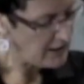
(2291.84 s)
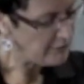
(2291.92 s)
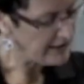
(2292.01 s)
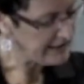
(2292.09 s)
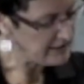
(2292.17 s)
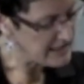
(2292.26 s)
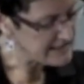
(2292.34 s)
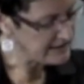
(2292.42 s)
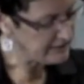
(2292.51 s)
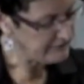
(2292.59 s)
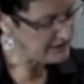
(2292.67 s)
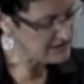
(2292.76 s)
Recognising
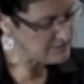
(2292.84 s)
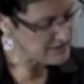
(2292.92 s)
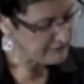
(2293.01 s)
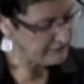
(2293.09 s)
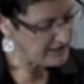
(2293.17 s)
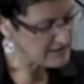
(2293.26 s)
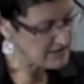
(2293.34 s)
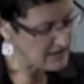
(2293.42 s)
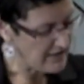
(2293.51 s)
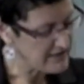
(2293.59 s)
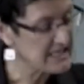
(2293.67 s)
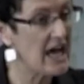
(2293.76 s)
that victims, offenders and
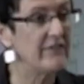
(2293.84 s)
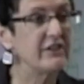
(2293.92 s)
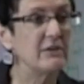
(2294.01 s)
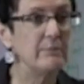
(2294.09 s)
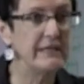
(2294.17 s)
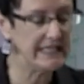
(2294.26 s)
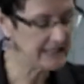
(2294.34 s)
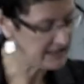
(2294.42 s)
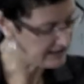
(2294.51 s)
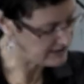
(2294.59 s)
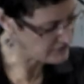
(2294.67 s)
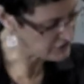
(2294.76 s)
others have
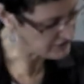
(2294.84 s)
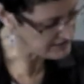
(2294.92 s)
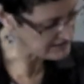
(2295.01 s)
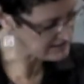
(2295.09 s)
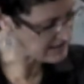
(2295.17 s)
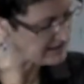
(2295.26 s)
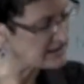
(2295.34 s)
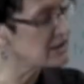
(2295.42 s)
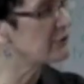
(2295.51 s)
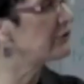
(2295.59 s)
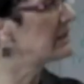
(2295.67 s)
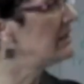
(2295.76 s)
competing interests and are
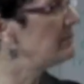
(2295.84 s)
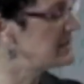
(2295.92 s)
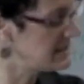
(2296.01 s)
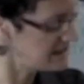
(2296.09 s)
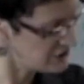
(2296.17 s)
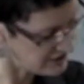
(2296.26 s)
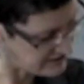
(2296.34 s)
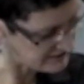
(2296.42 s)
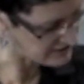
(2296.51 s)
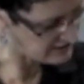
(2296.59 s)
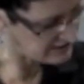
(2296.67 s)
differently positioned